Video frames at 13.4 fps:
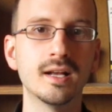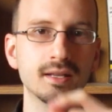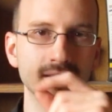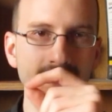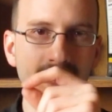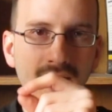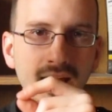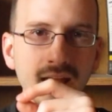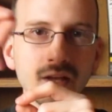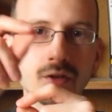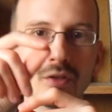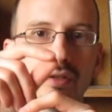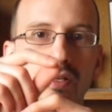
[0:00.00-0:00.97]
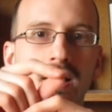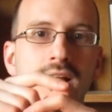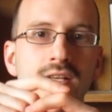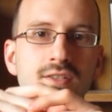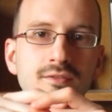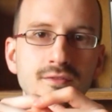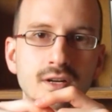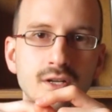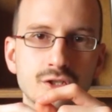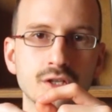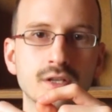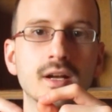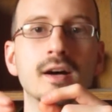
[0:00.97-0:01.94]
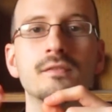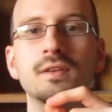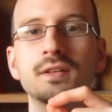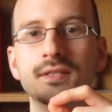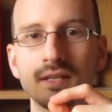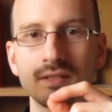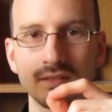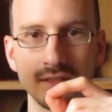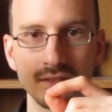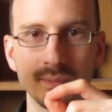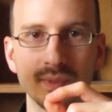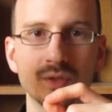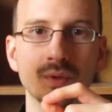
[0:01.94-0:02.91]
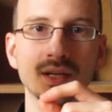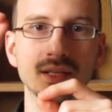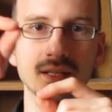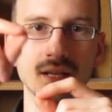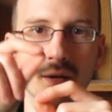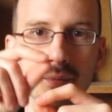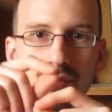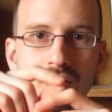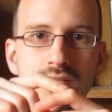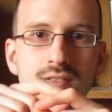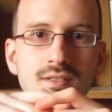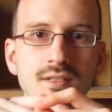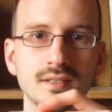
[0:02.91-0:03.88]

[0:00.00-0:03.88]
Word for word: the angle as a function of the distance between the objects.